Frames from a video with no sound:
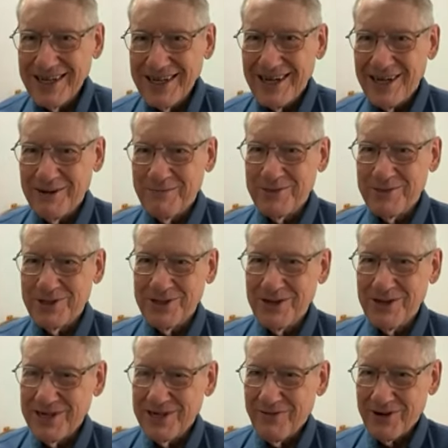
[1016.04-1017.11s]
Um, so
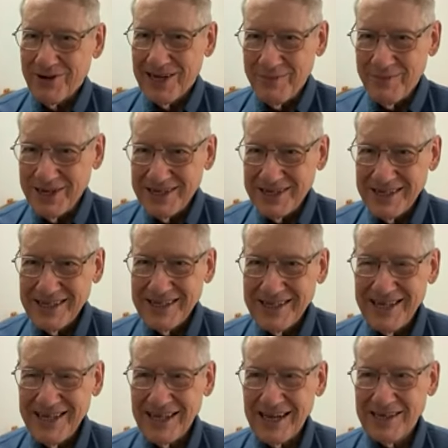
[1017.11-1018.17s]
he would never comment.
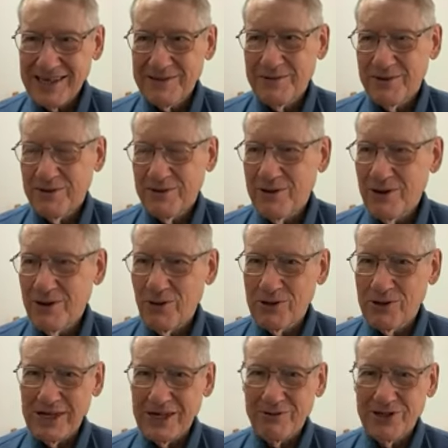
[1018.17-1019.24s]
He liked
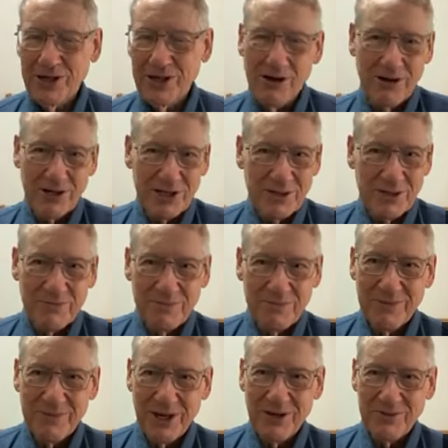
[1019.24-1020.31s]
old country songs,
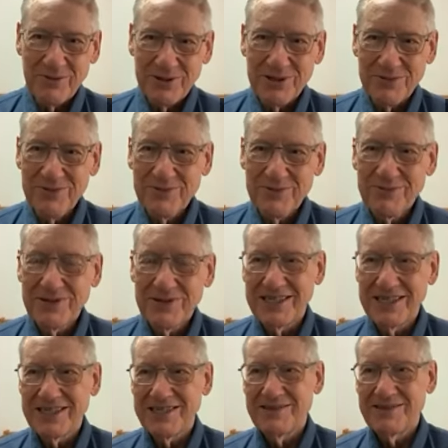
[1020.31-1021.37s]
you know, was, was
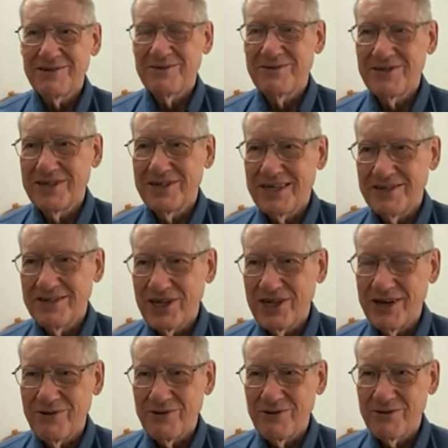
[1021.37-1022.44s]
his uh,
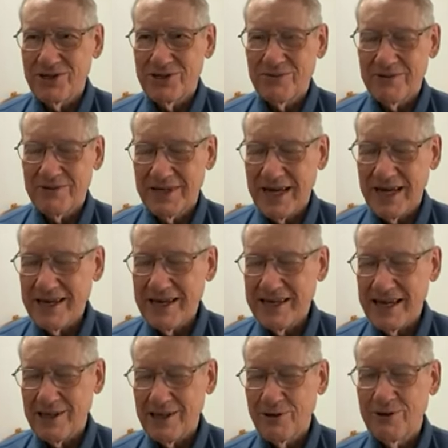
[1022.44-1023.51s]
genre, which I hadn't
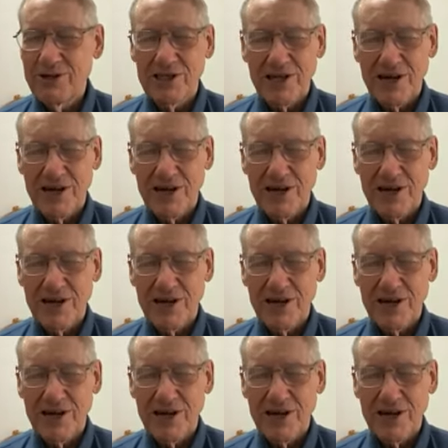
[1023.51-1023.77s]
yet learned to